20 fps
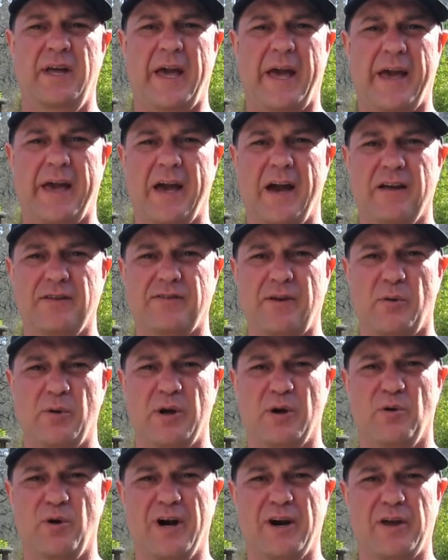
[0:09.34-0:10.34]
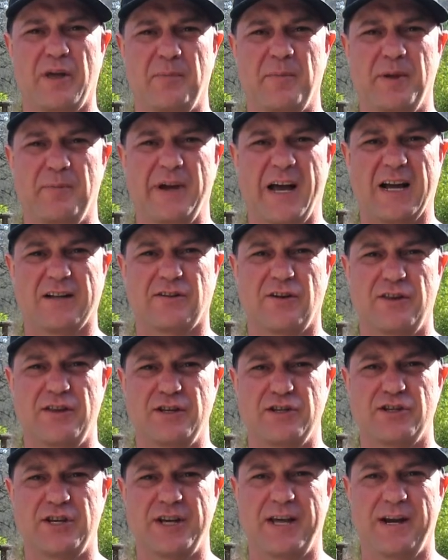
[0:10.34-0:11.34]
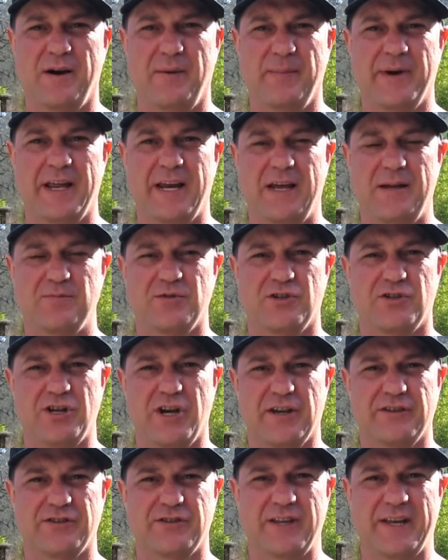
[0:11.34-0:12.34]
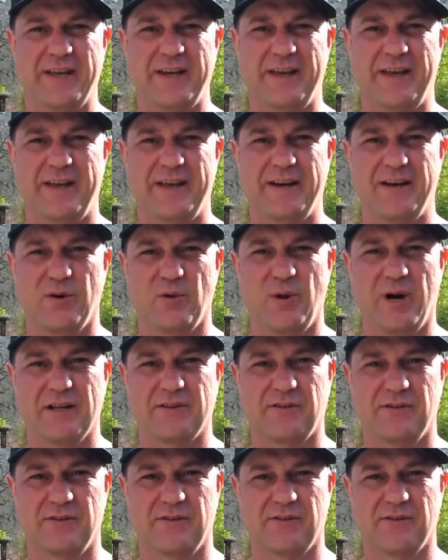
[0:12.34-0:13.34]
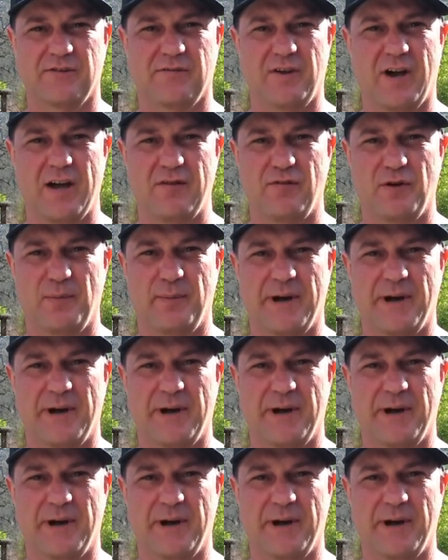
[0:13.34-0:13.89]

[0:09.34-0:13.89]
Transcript: Hey guys, I want to welcome you back to the channel. My name's Justin and you're watching Survival